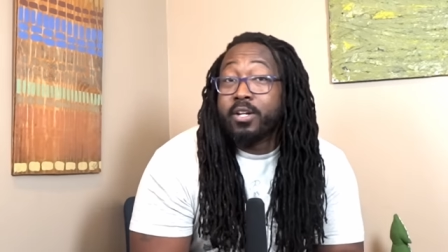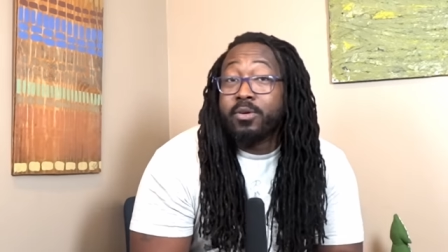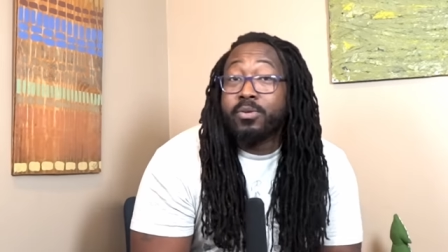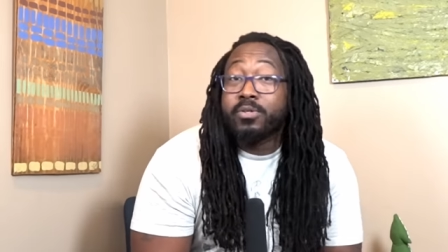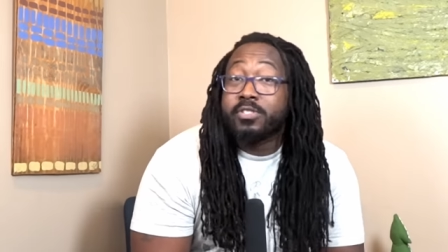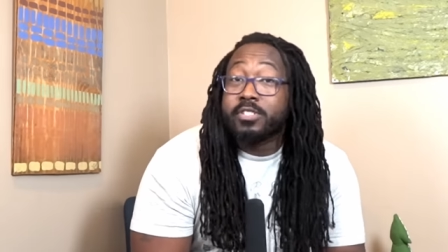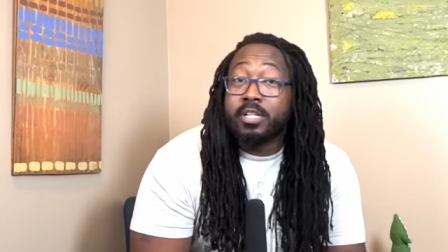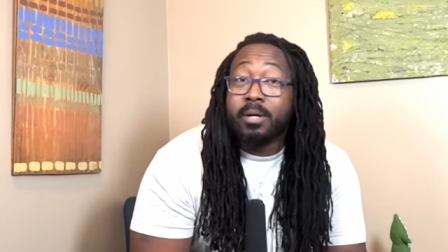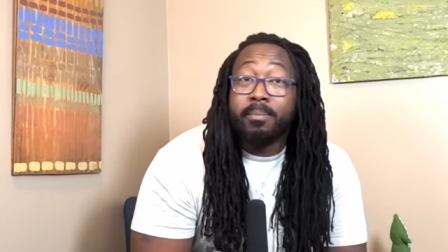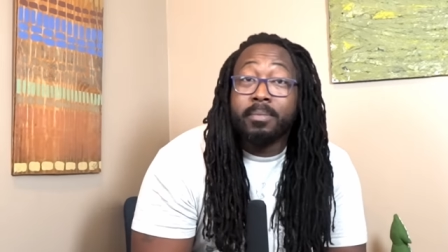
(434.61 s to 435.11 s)
on
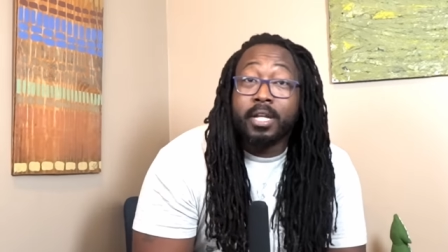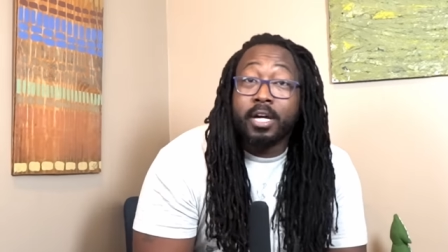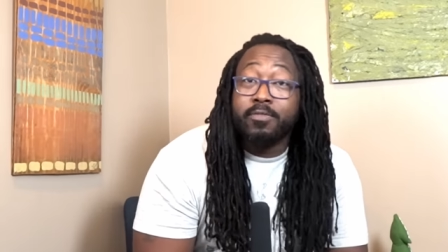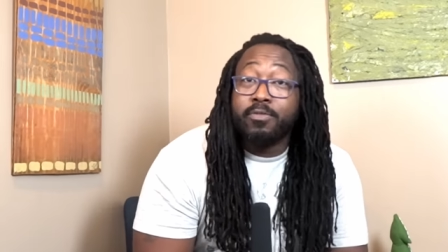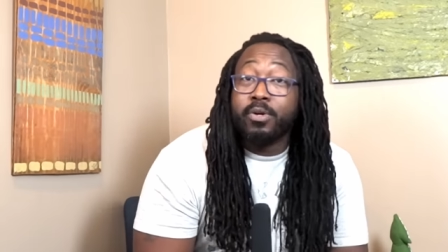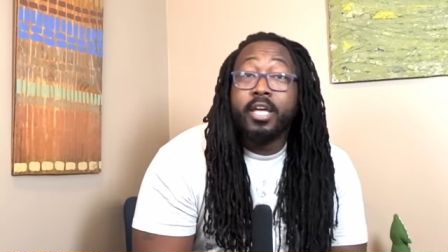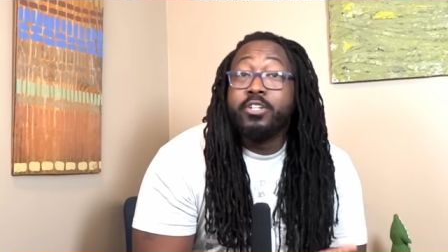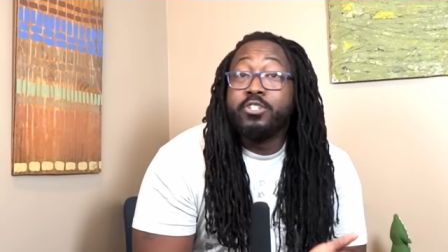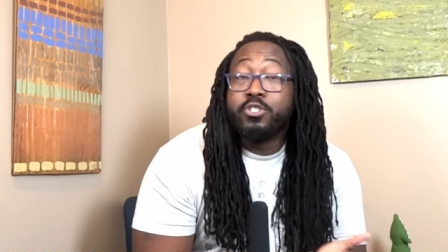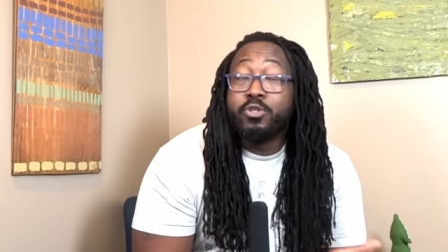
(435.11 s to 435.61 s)
some
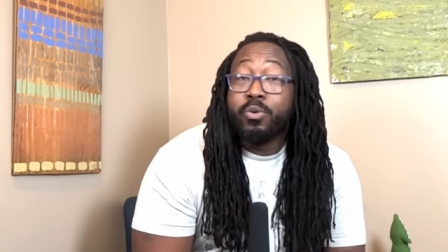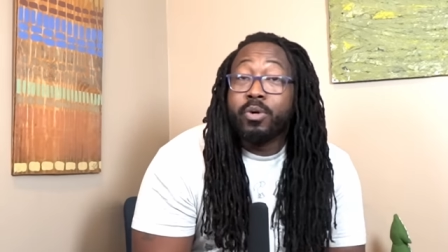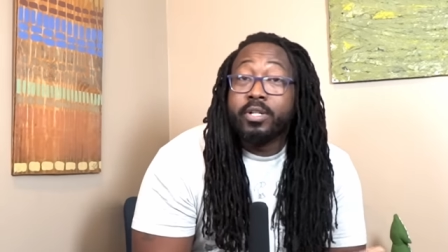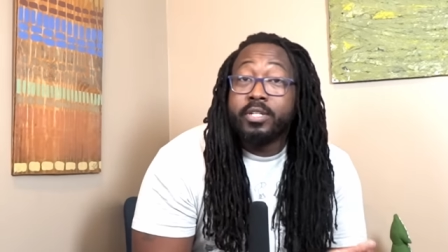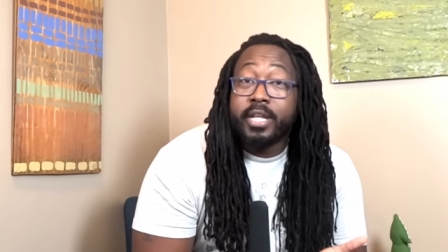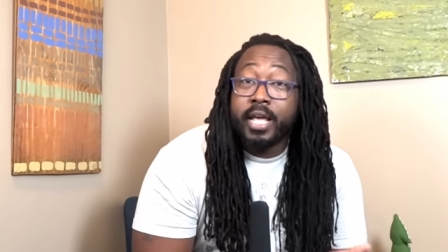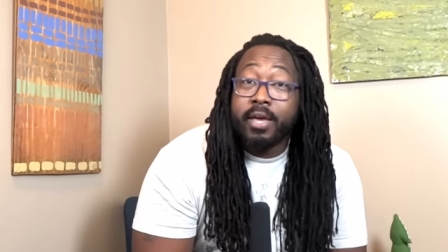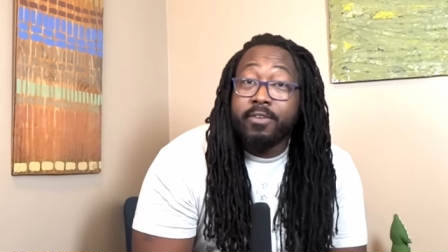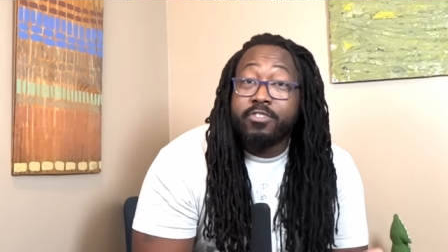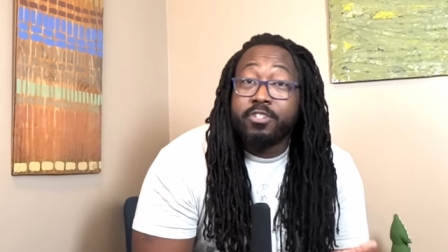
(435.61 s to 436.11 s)
level, enjoy
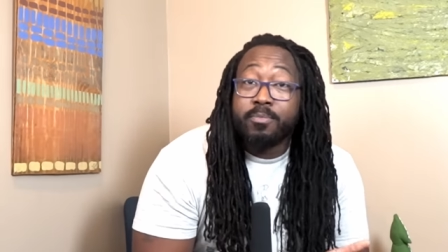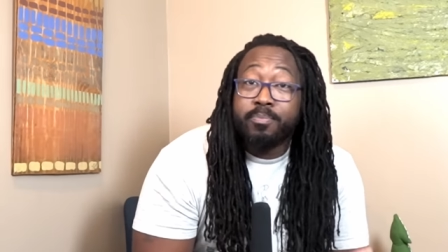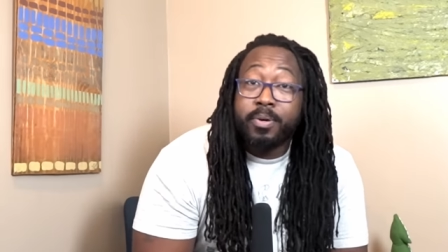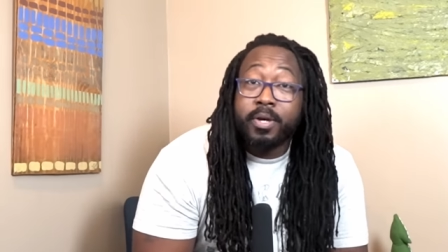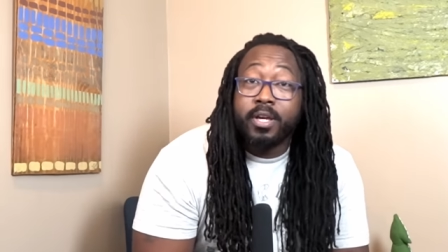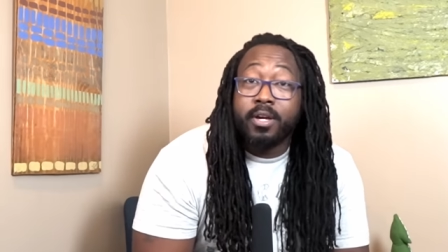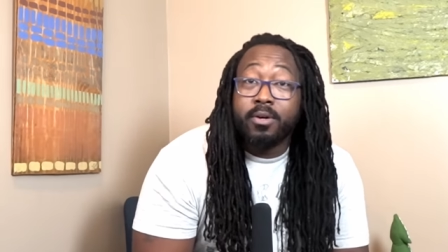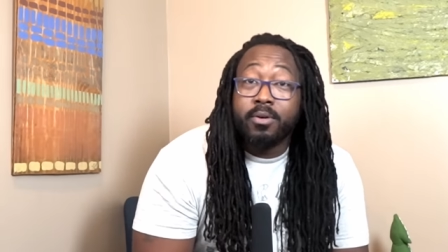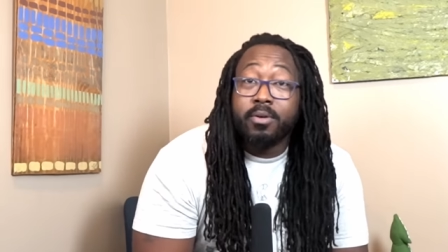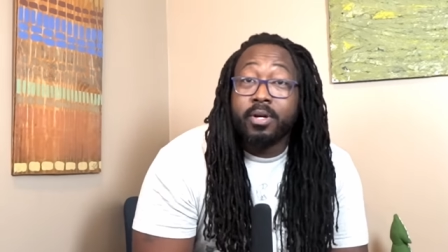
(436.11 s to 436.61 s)
Dave
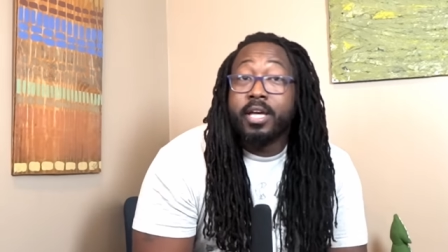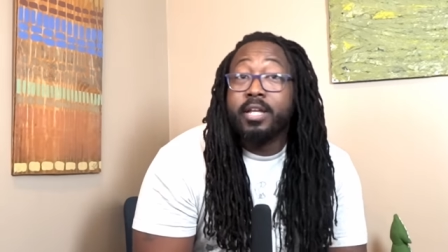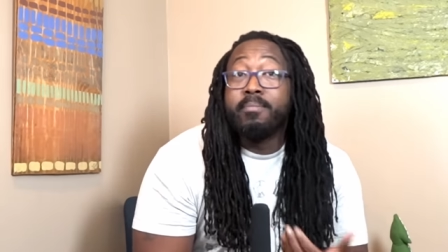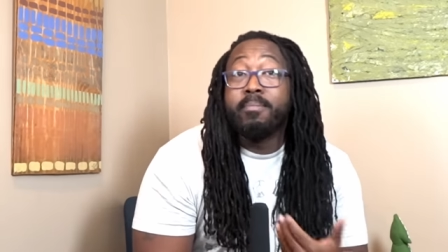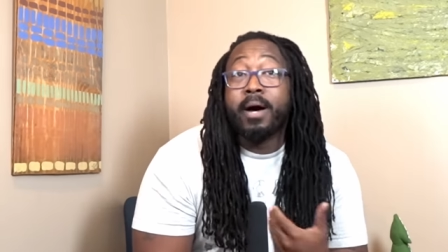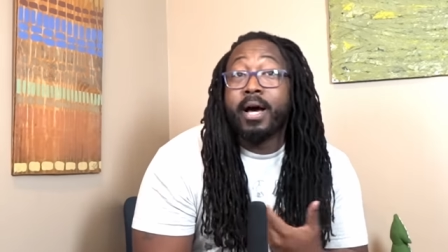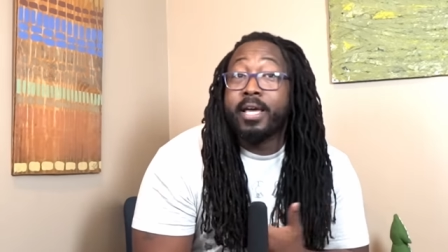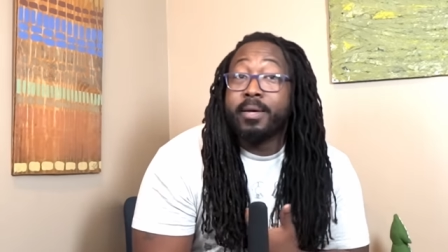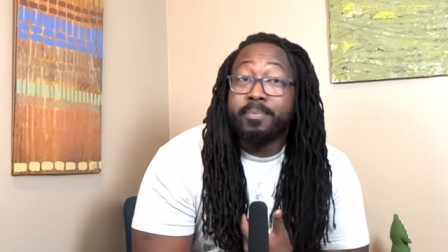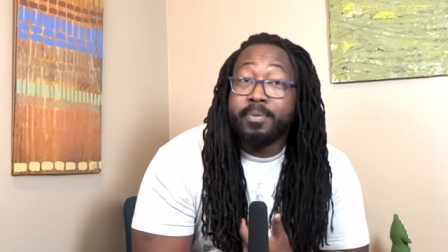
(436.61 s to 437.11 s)
Chappelle, in
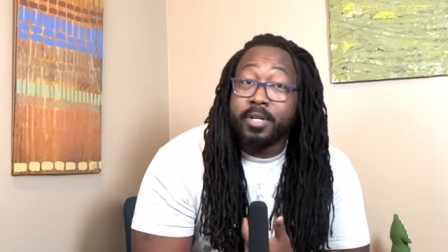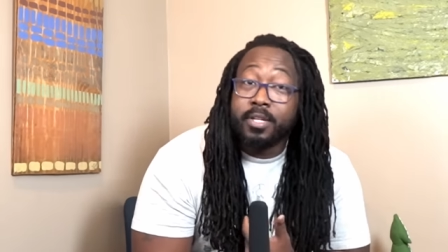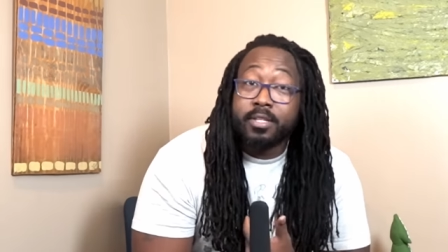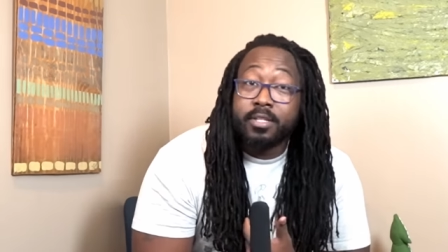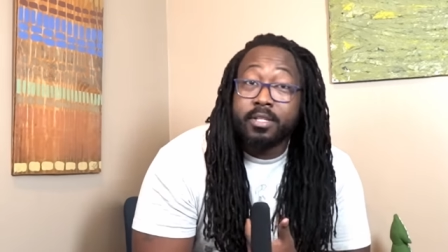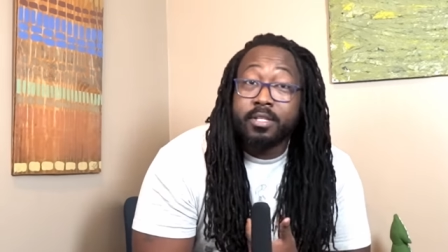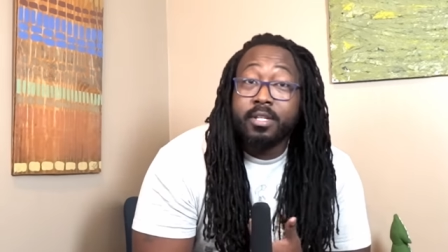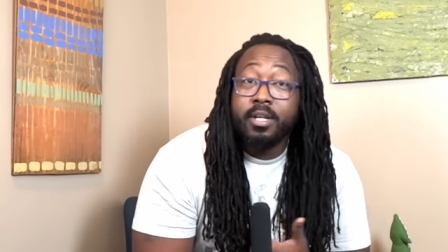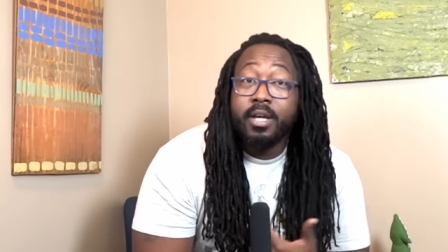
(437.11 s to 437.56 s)
my opinion.